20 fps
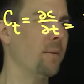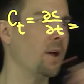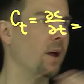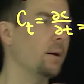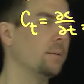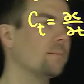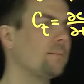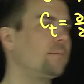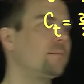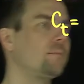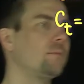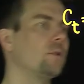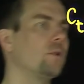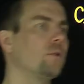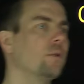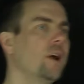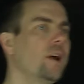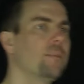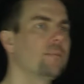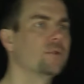Okay,
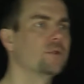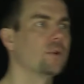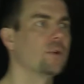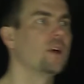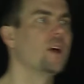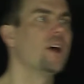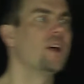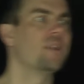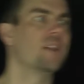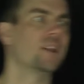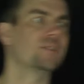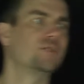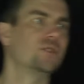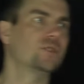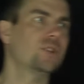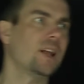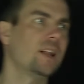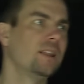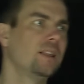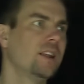great. So that's
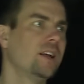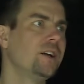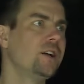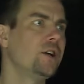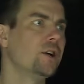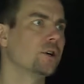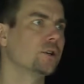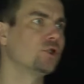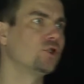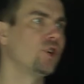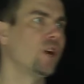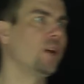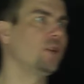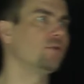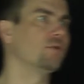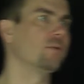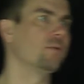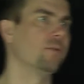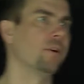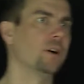just a linear
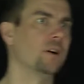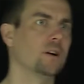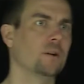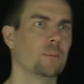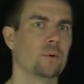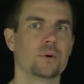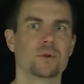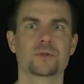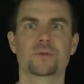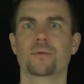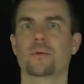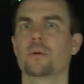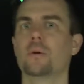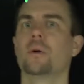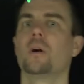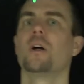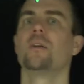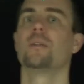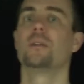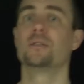change of variables
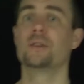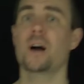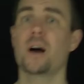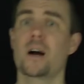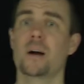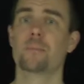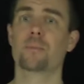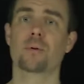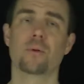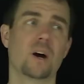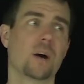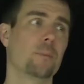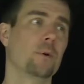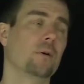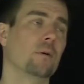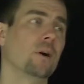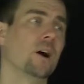for the time parameter,